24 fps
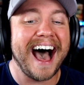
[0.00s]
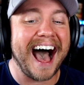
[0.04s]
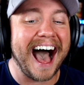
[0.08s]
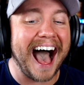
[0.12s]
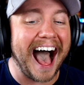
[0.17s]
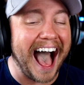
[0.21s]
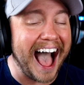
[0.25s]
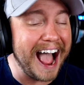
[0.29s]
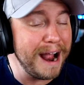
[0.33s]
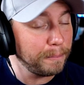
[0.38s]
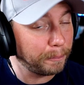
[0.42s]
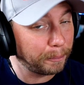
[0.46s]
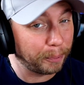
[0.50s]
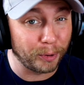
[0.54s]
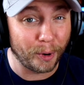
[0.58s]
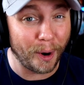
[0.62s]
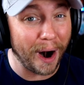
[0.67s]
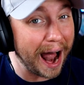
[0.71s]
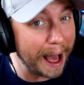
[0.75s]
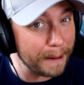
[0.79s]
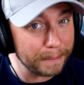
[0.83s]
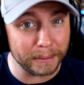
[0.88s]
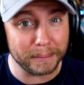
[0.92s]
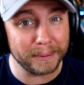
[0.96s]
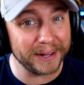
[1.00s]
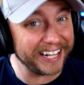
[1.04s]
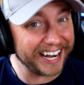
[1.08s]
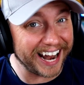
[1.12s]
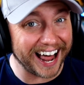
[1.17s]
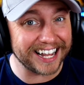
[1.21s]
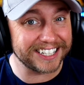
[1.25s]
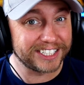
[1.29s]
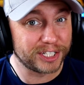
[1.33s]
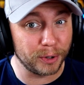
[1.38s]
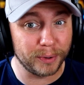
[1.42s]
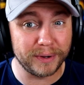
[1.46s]
I'm probably
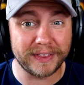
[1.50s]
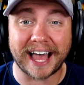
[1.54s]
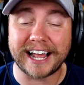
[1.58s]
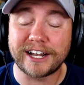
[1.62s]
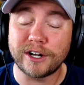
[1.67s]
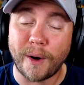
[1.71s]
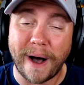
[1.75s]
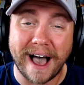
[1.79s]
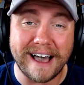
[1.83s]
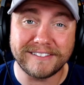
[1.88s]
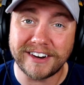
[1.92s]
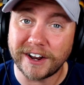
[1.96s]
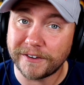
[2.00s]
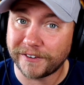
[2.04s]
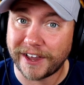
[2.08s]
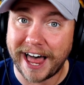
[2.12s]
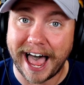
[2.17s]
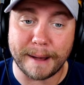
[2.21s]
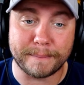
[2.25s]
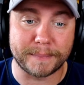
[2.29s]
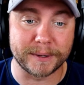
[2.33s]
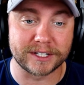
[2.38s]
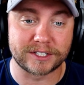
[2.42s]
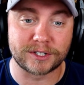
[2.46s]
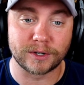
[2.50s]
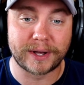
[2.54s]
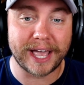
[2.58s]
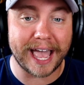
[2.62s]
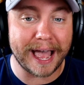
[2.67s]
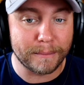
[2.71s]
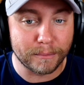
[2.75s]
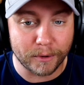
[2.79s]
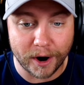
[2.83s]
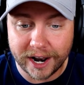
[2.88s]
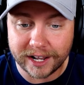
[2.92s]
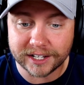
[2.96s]
not doing I don't have enough Lapis, okay?
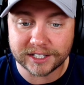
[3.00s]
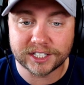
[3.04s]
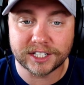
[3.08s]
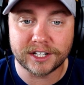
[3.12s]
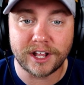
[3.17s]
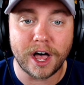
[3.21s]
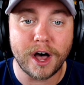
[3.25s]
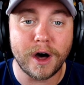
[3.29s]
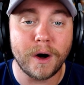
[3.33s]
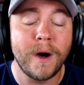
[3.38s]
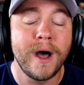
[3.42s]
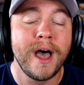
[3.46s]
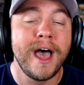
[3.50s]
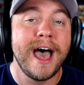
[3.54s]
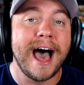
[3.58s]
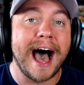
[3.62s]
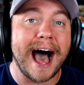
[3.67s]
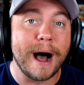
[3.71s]
I'm running slow.